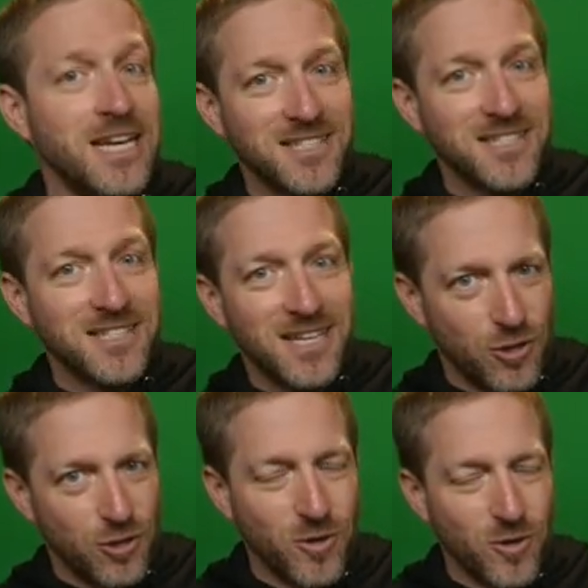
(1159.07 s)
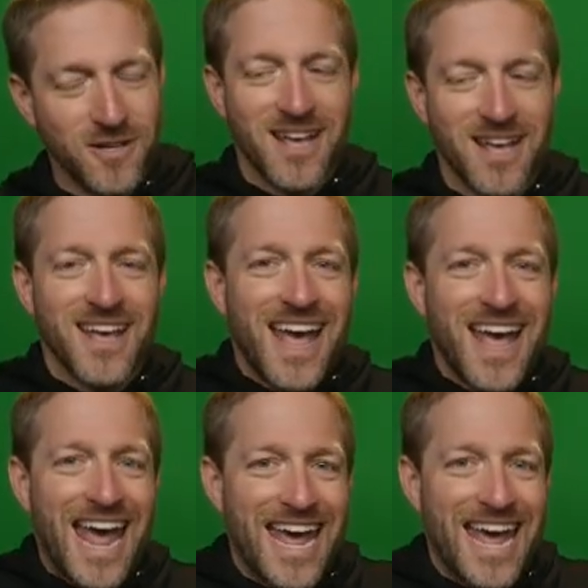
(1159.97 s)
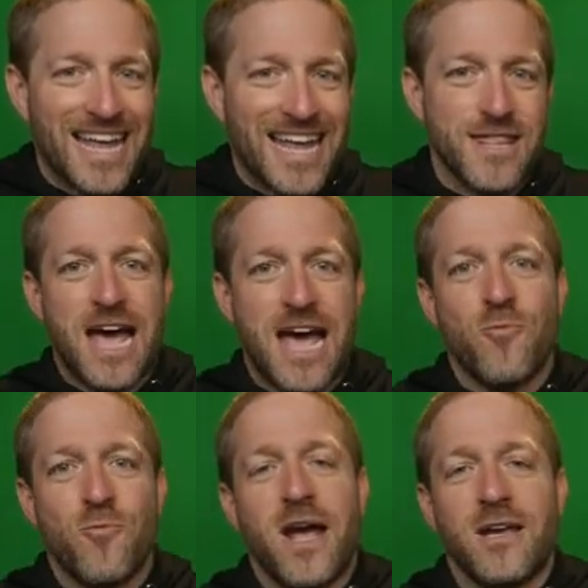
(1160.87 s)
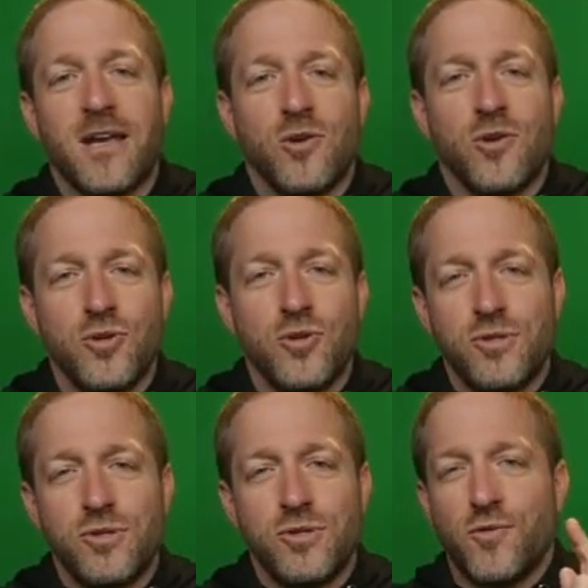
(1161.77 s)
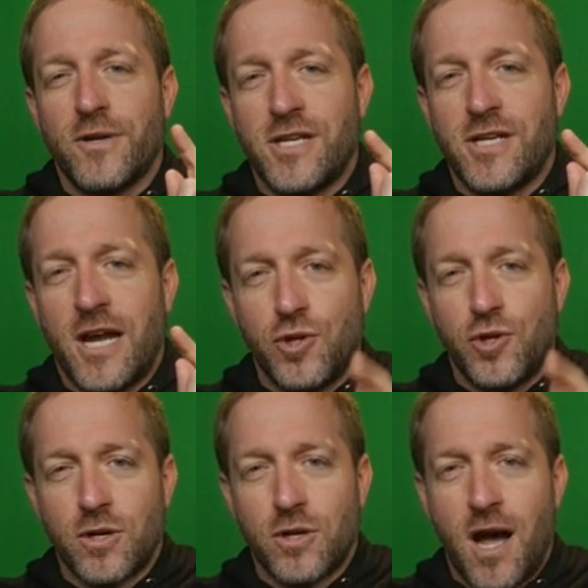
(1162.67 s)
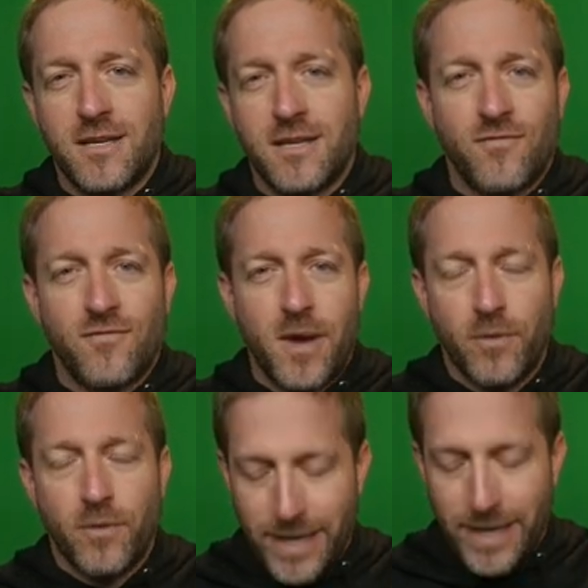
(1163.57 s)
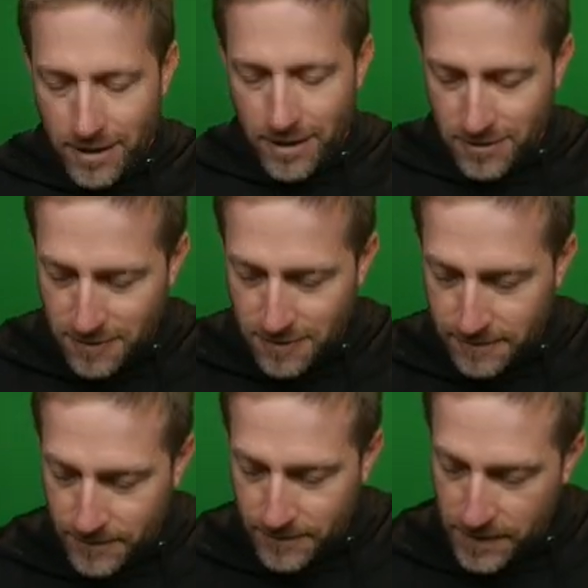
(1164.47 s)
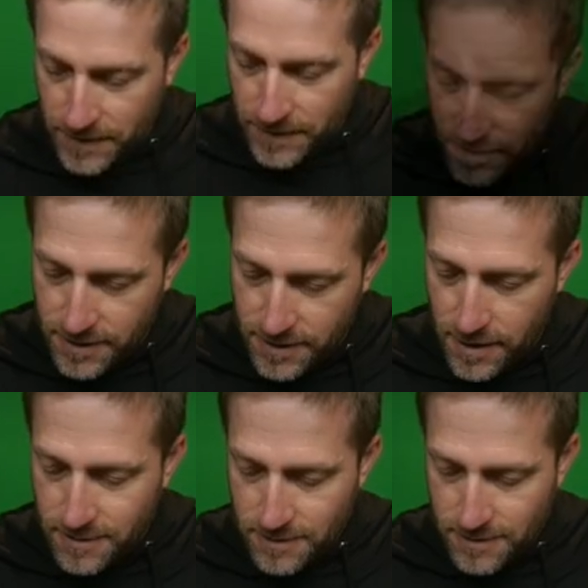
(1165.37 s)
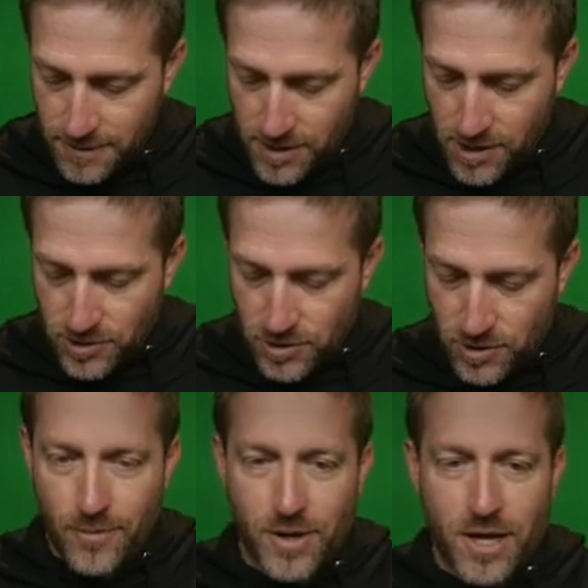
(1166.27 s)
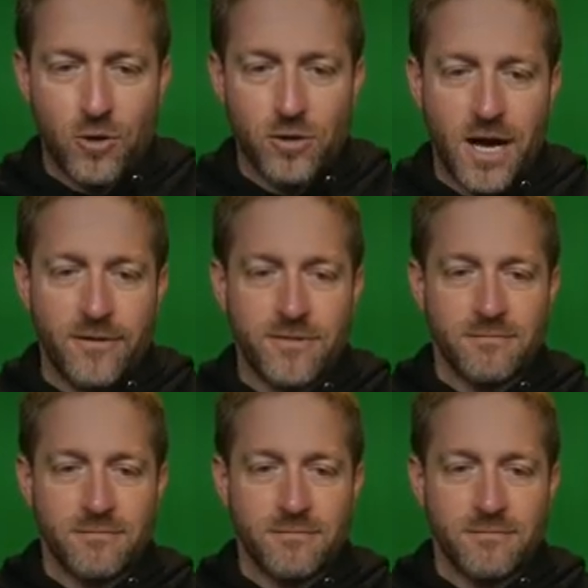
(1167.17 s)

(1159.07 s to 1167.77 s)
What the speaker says: It's a long word. And that way you differentiate your content from everybody else's. Done. So now when I go live,